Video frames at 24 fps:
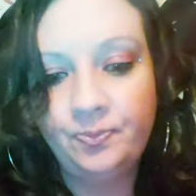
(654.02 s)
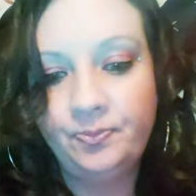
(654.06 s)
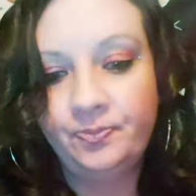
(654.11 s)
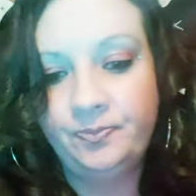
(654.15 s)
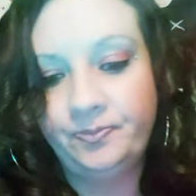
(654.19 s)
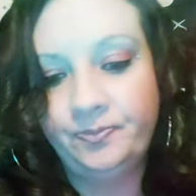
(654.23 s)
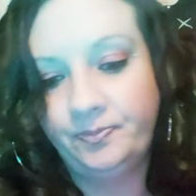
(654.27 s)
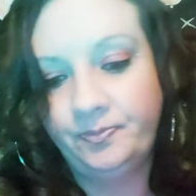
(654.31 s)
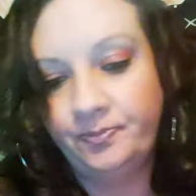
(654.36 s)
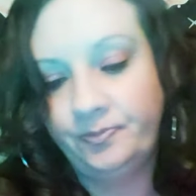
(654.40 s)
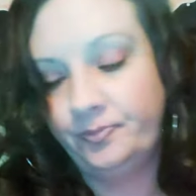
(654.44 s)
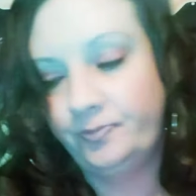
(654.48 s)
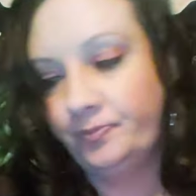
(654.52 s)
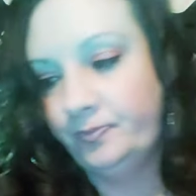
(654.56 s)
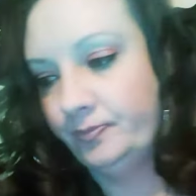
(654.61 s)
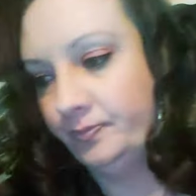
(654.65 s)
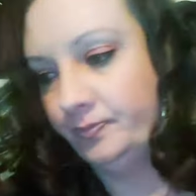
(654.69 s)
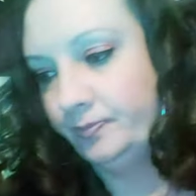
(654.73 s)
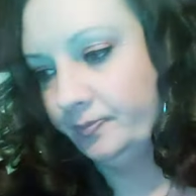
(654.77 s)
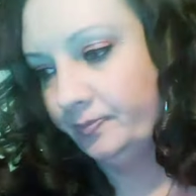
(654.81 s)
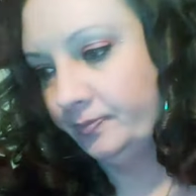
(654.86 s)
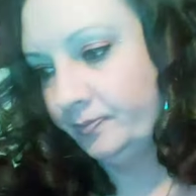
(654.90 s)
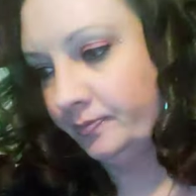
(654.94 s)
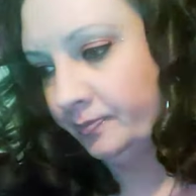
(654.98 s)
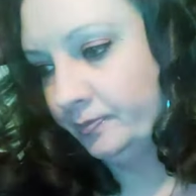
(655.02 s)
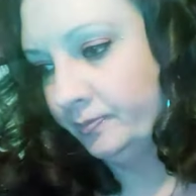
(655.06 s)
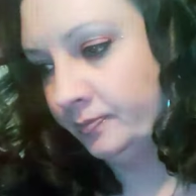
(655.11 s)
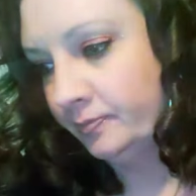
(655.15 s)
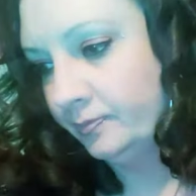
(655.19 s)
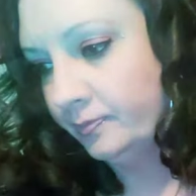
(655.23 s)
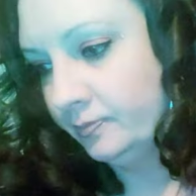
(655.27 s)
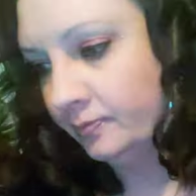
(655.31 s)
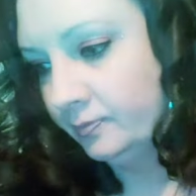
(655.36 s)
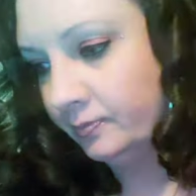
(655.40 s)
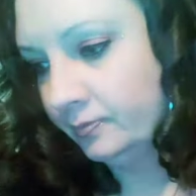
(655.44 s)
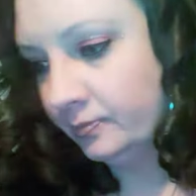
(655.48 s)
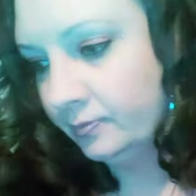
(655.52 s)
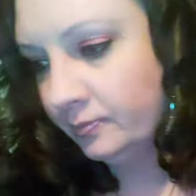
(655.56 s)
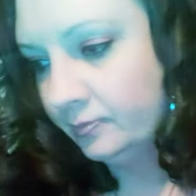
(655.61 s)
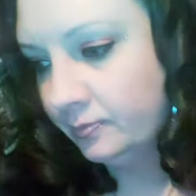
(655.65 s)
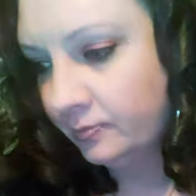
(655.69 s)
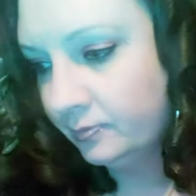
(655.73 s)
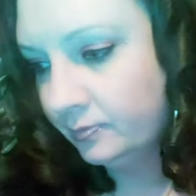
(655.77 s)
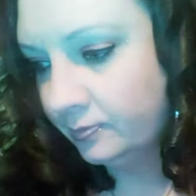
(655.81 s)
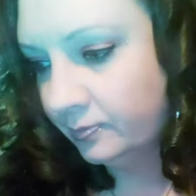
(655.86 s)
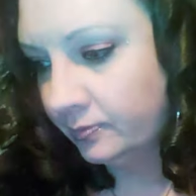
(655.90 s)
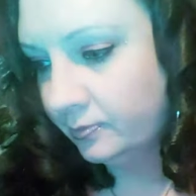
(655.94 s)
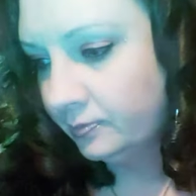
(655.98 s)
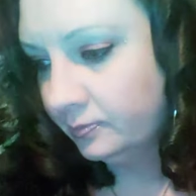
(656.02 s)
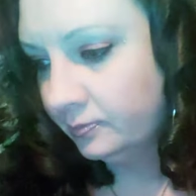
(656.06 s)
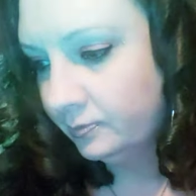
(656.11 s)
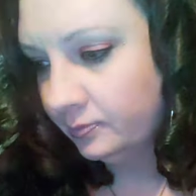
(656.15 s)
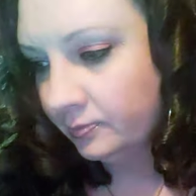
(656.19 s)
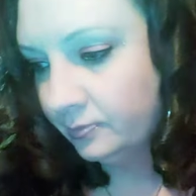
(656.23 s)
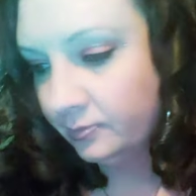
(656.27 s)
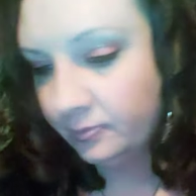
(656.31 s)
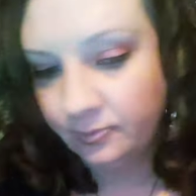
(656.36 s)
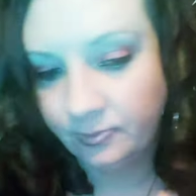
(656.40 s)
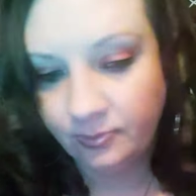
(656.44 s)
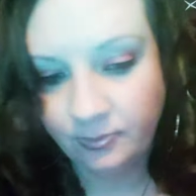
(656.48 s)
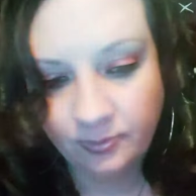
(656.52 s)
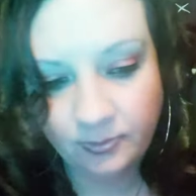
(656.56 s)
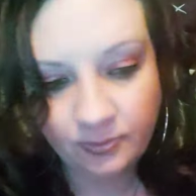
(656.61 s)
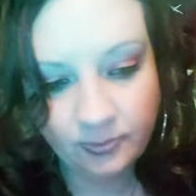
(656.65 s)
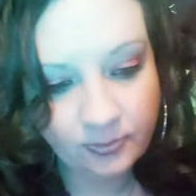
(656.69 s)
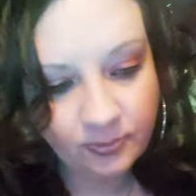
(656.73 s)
Nobody speaks.